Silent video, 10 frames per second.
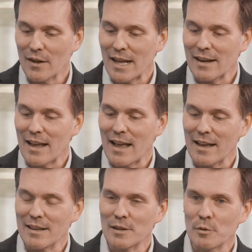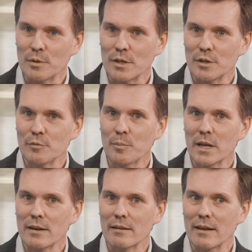And, you know, you've
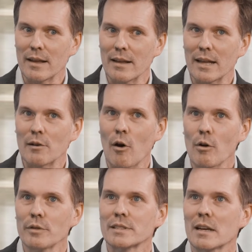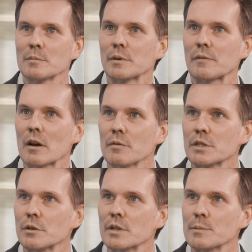been, in all the times we've covered
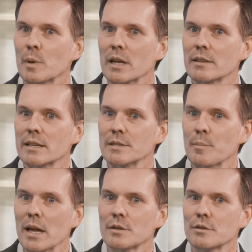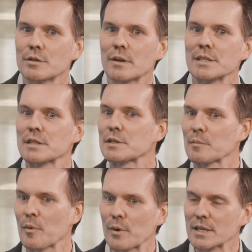you, it's been at these major transition
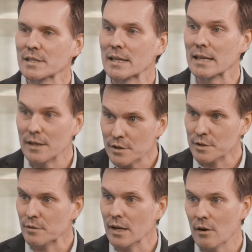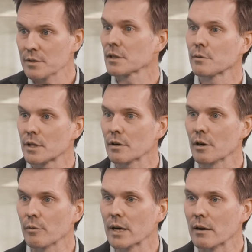points in the industry and also in your
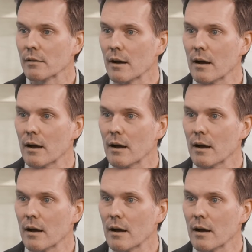career.